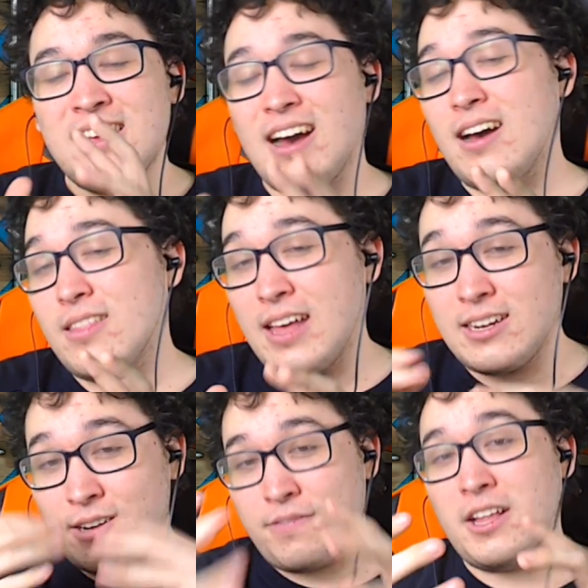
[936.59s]

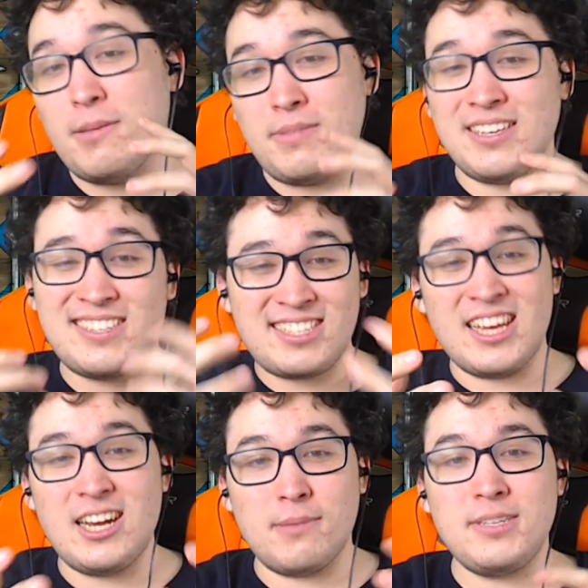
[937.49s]
that develop these
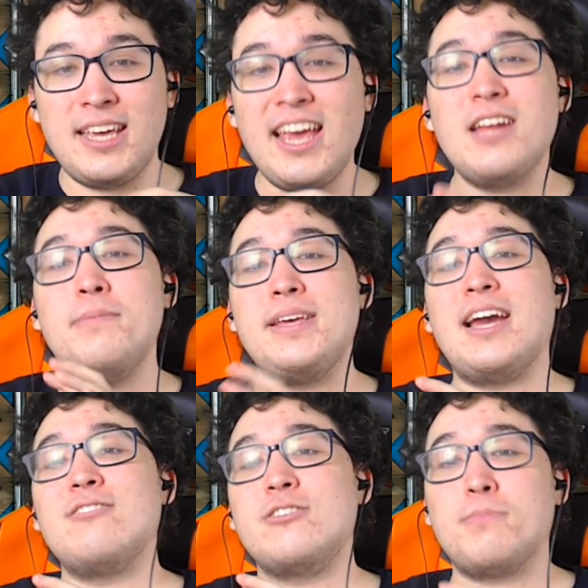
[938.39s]
setups can be
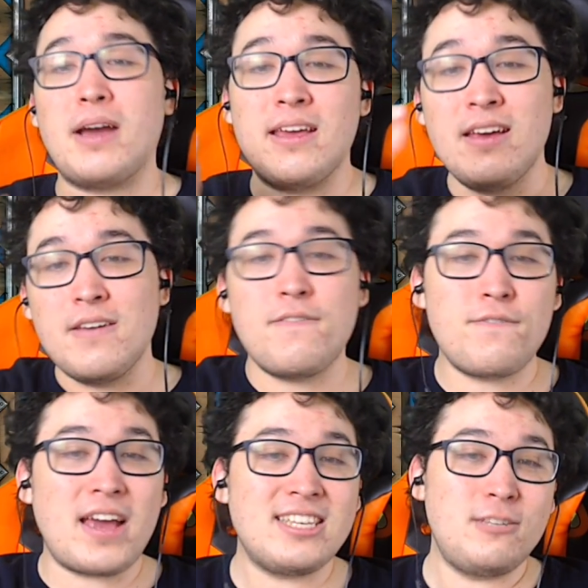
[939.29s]
countered by
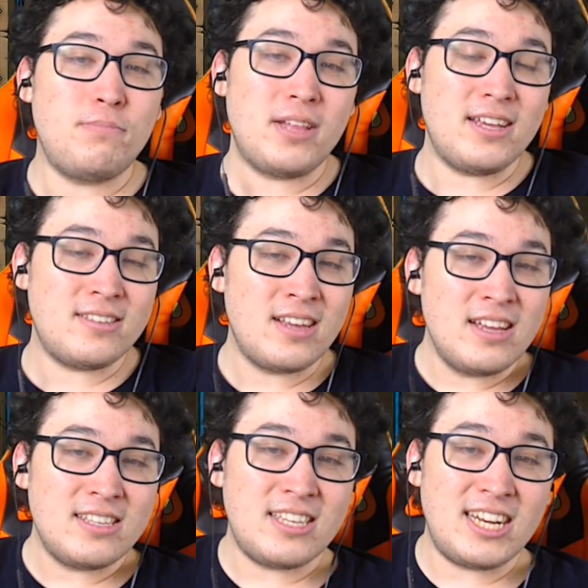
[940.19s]
fast plays
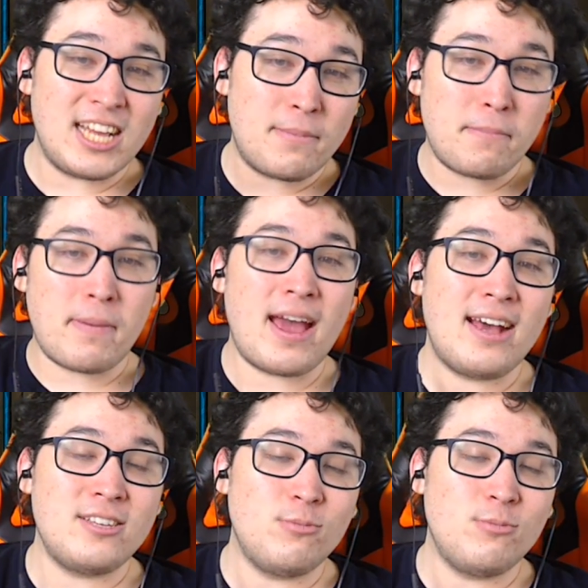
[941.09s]
setting up a pass,